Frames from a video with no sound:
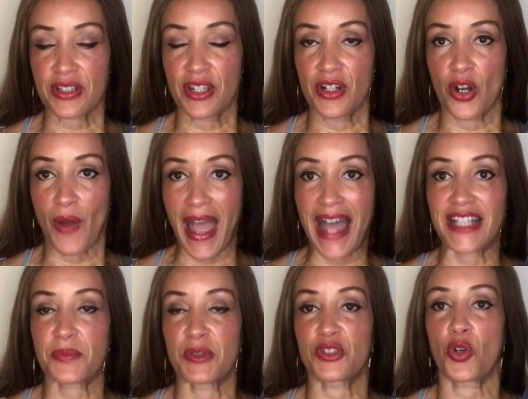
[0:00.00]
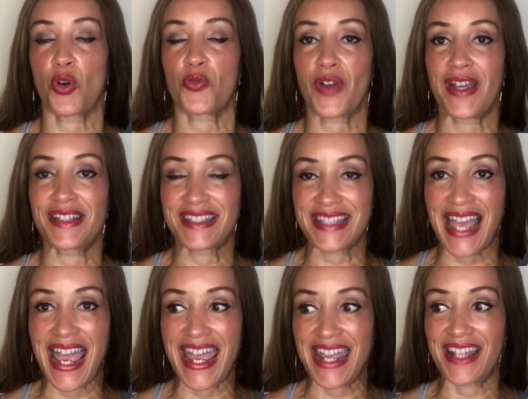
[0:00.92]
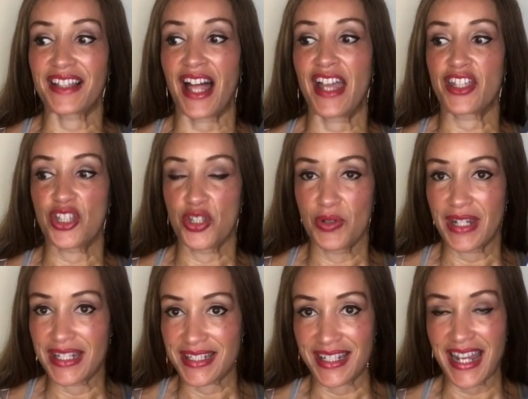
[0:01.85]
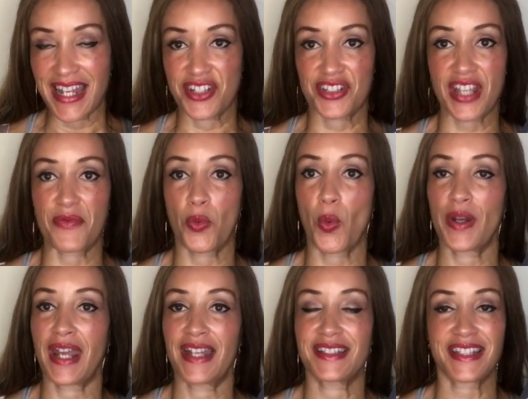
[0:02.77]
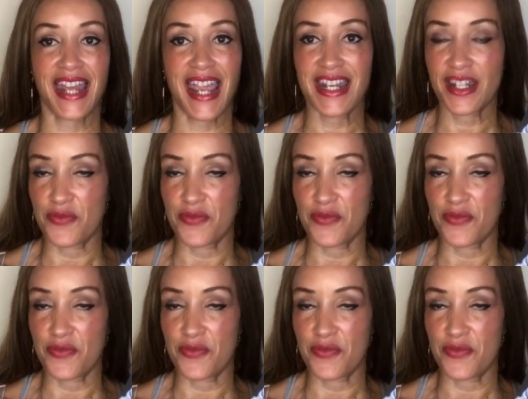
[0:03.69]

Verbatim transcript: you know, Aspen's girlfriend saying, like, you need to just have a one night stand.